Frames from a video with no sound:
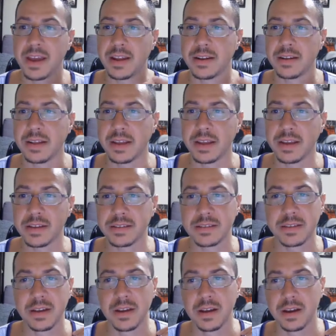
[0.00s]
and He
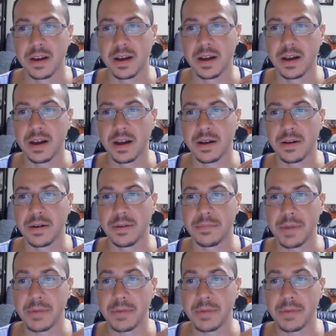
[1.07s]
is uh,